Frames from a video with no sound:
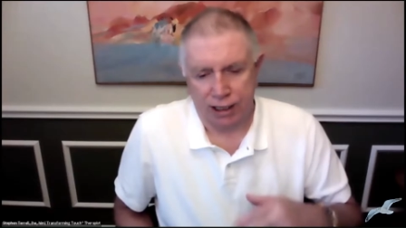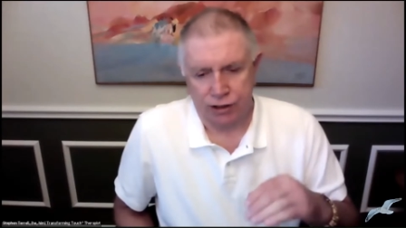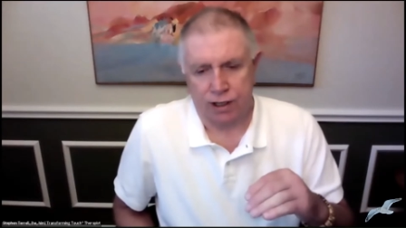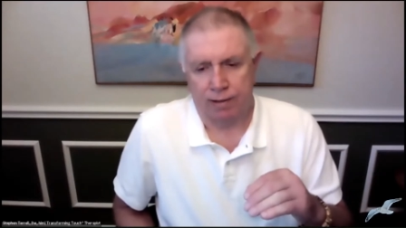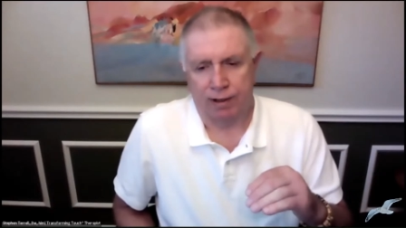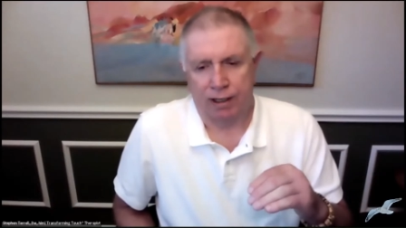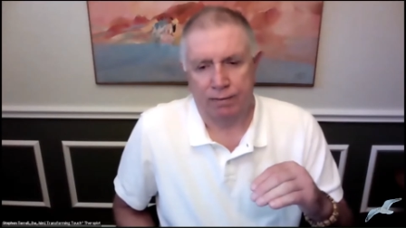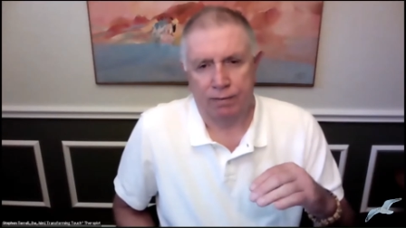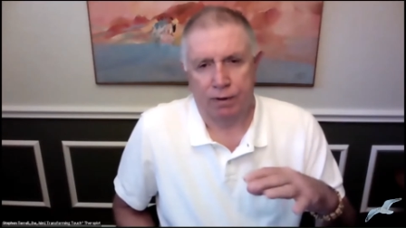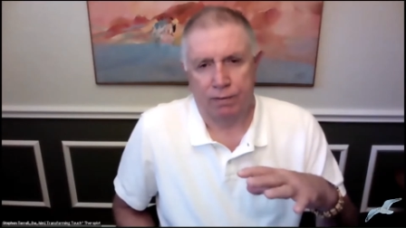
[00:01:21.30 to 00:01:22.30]
trauma
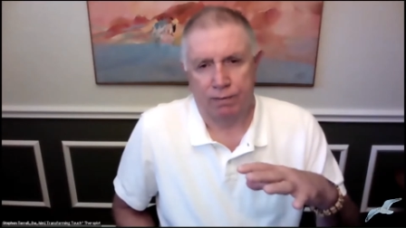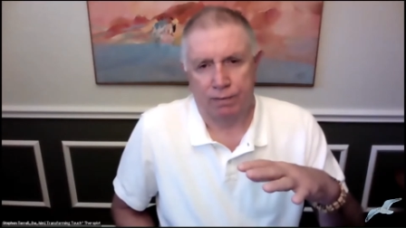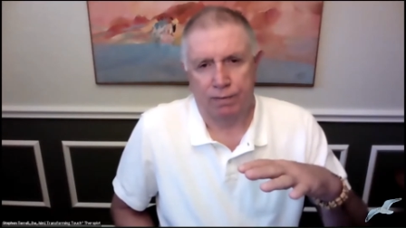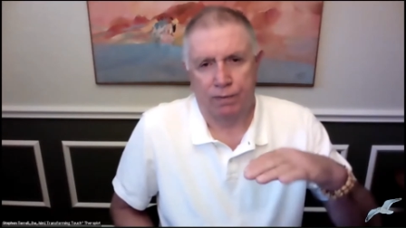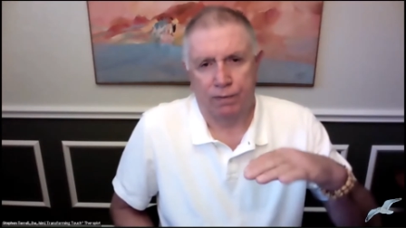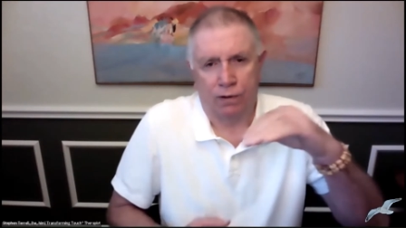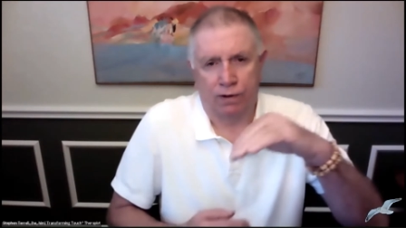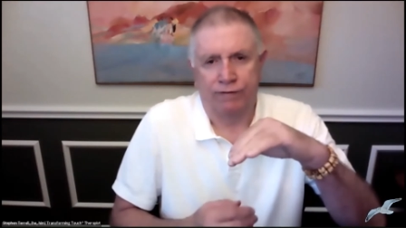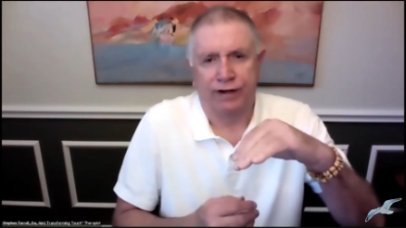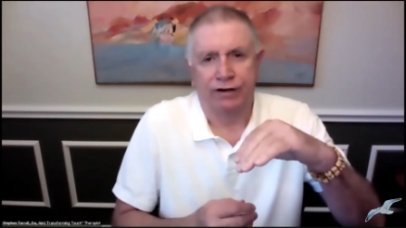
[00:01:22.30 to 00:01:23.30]

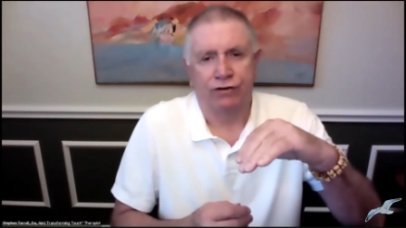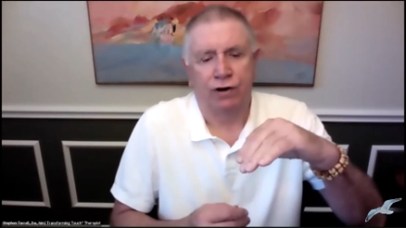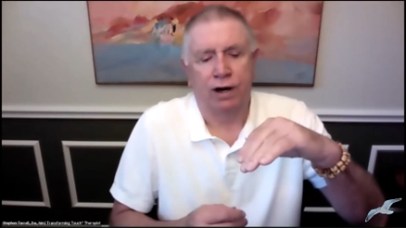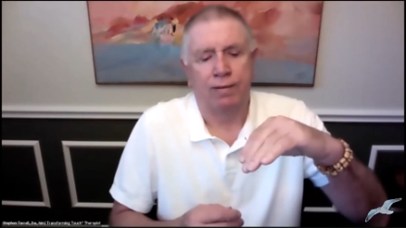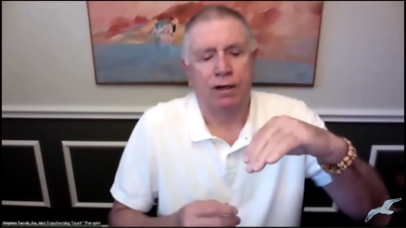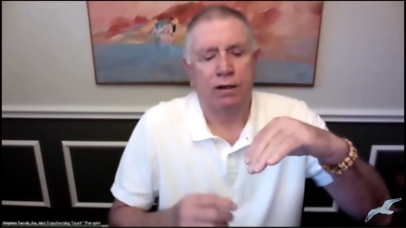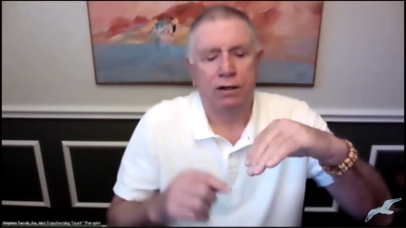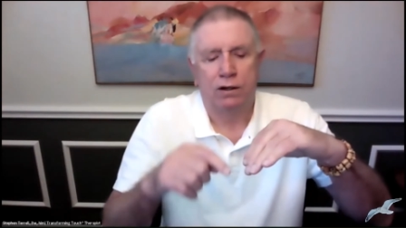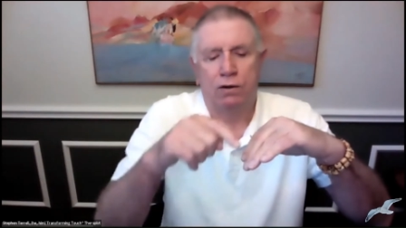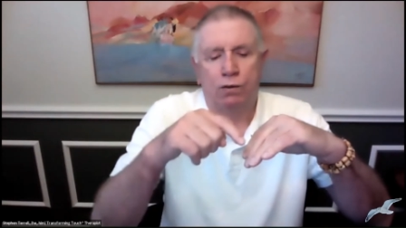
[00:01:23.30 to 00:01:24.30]
or event trauma,
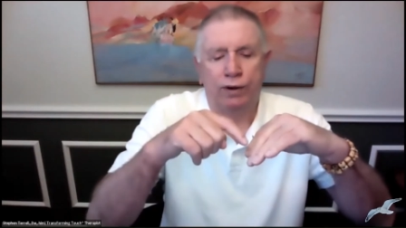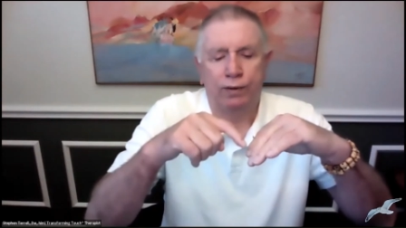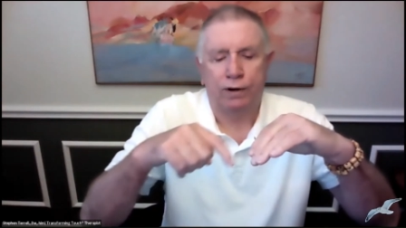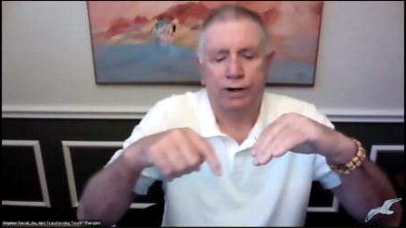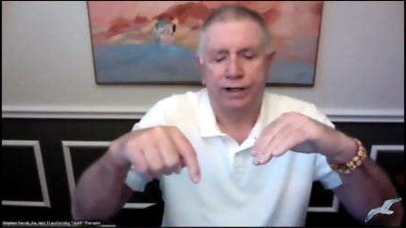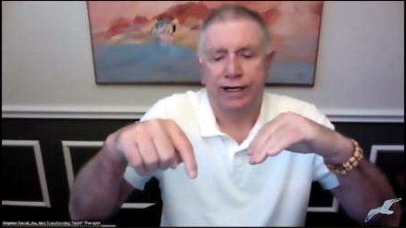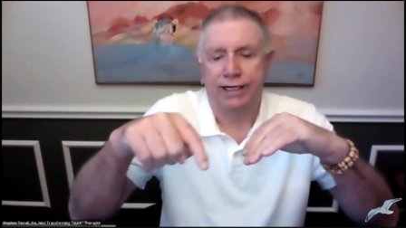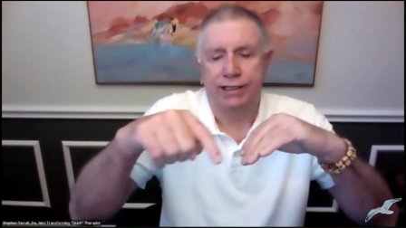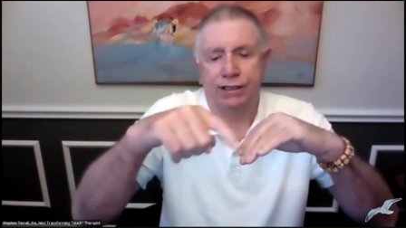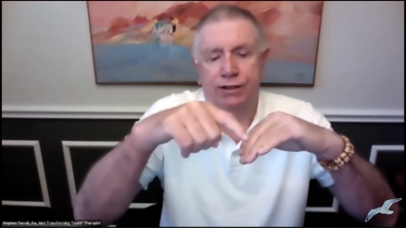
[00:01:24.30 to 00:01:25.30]
we work the
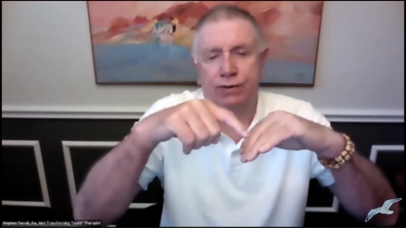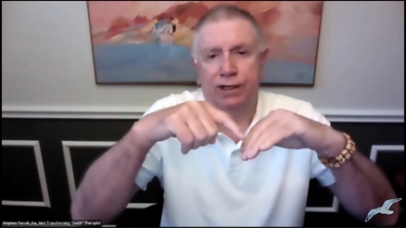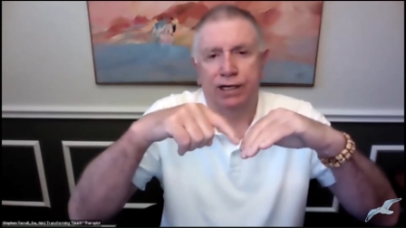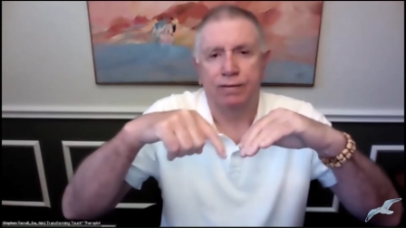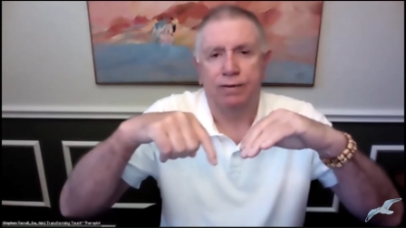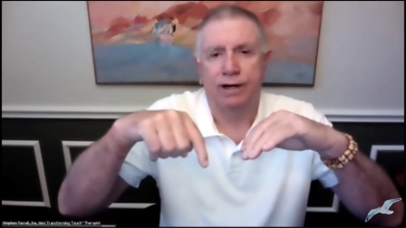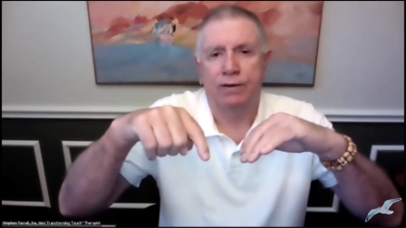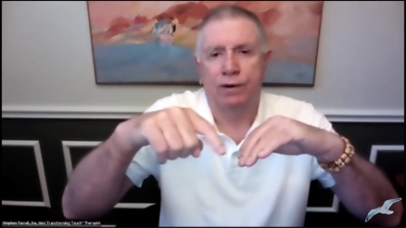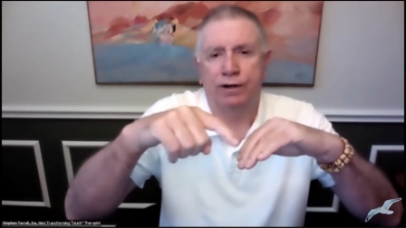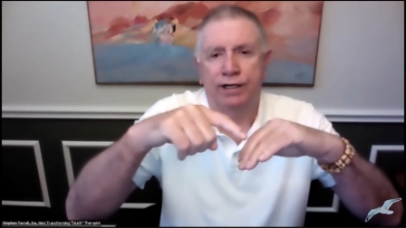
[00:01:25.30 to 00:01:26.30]
edges. We come around and
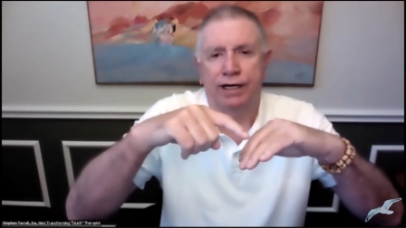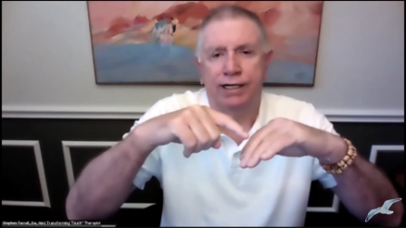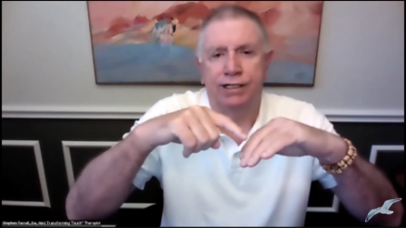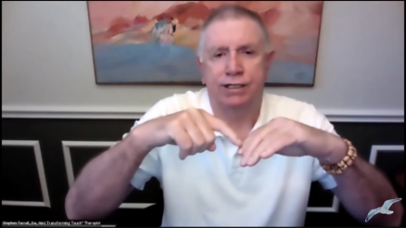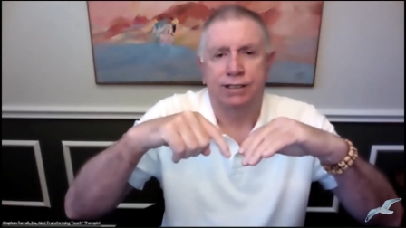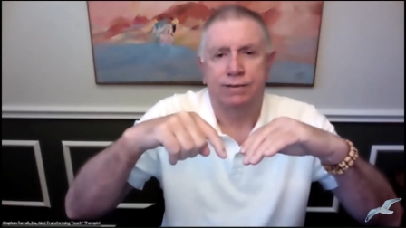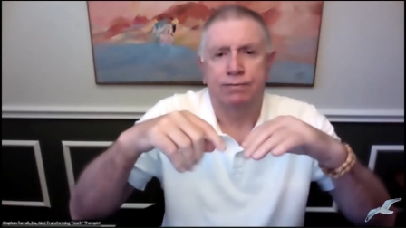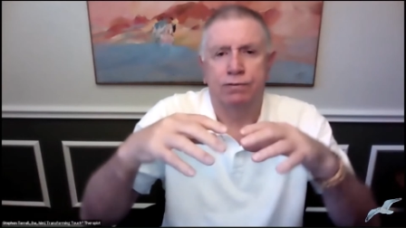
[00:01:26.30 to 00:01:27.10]
work the edges.